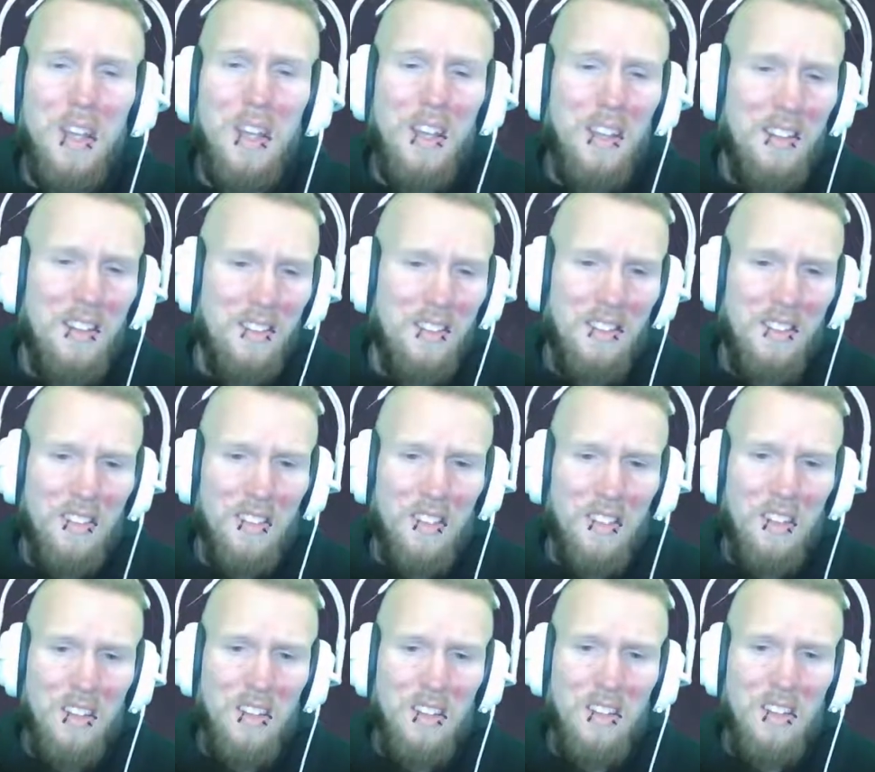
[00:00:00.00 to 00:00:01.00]
It's
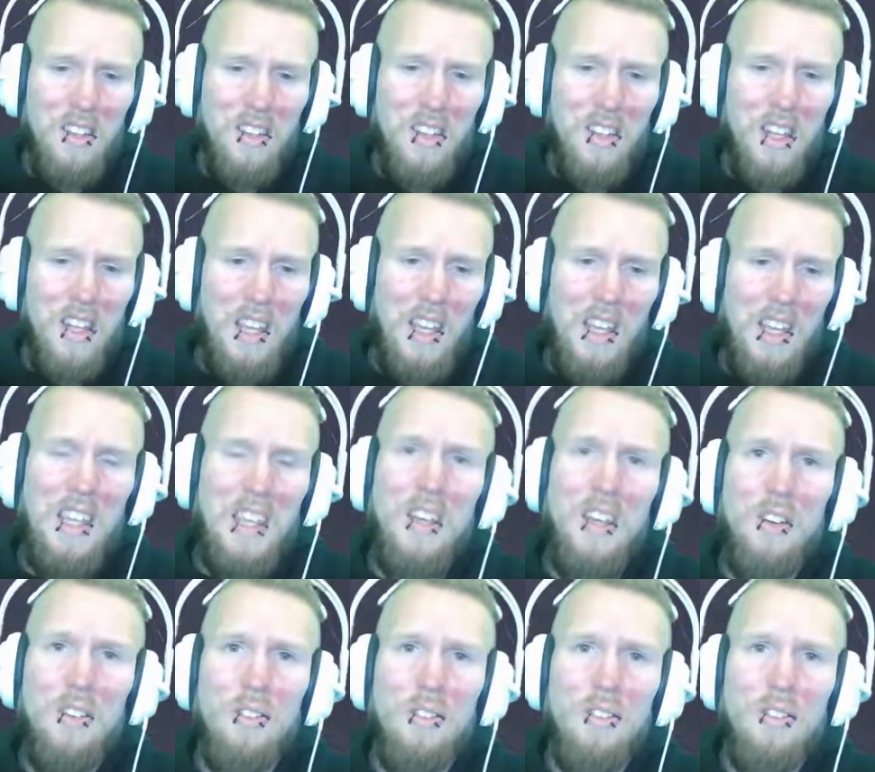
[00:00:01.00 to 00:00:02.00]

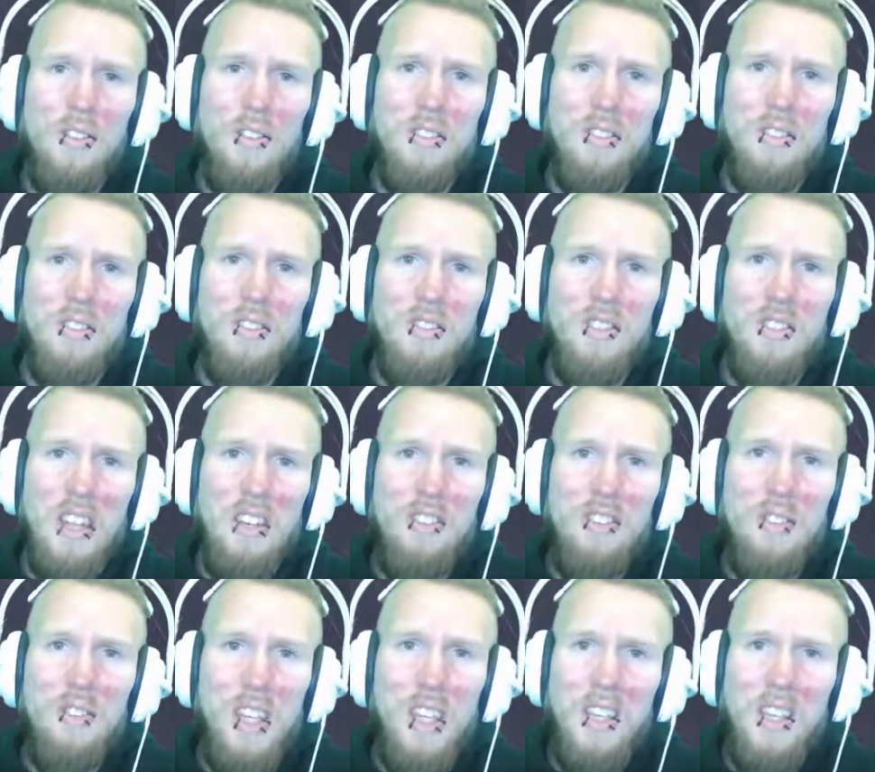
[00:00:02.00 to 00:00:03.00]

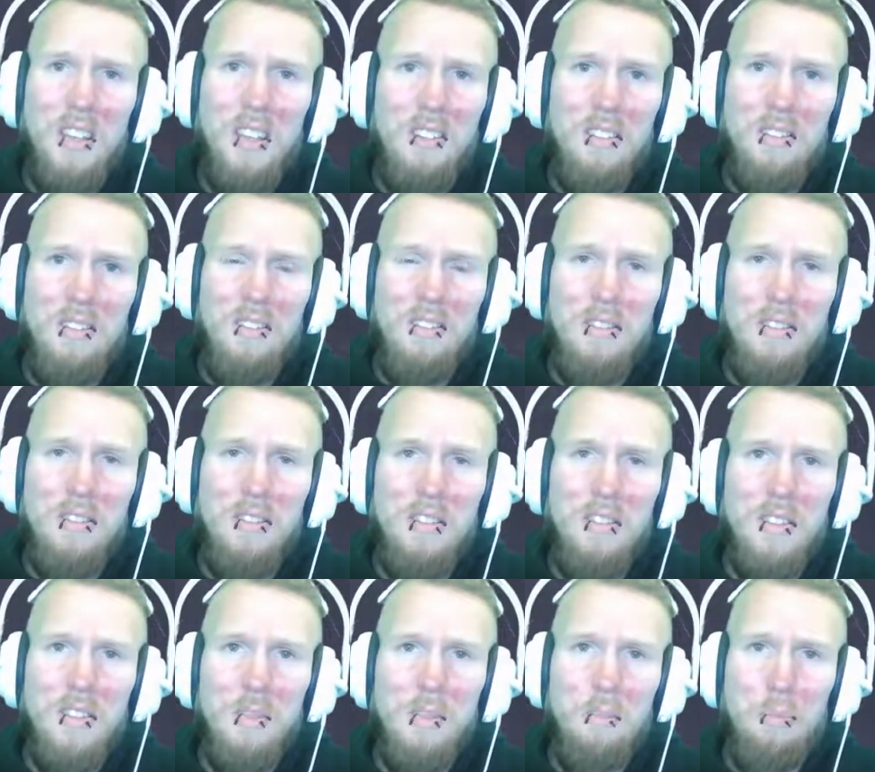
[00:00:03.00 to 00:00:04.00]
egocentric,
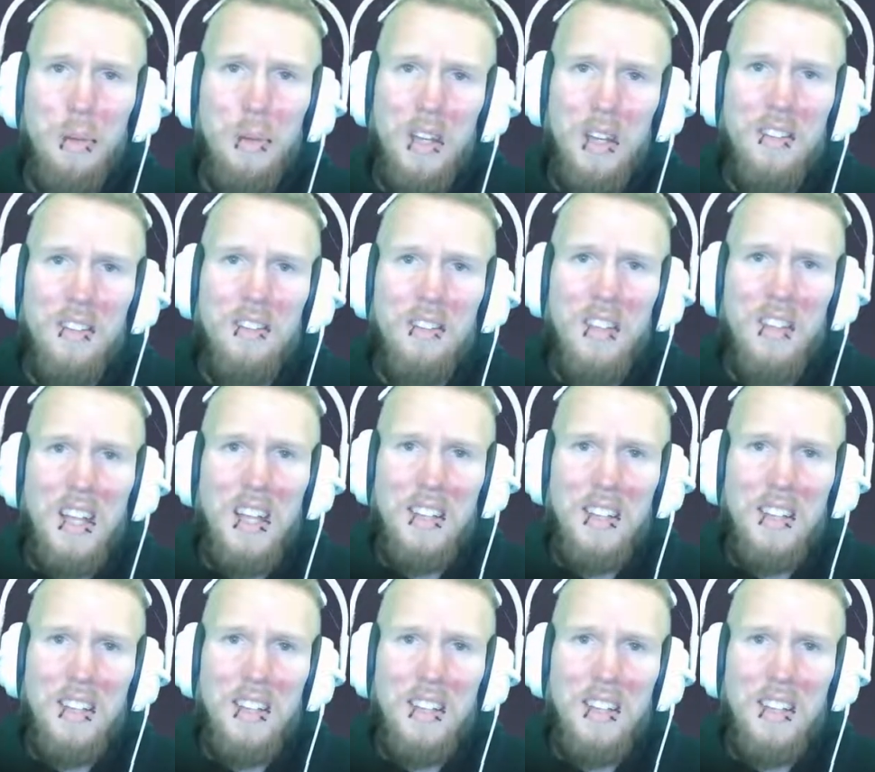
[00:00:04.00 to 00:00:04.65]
but it's at the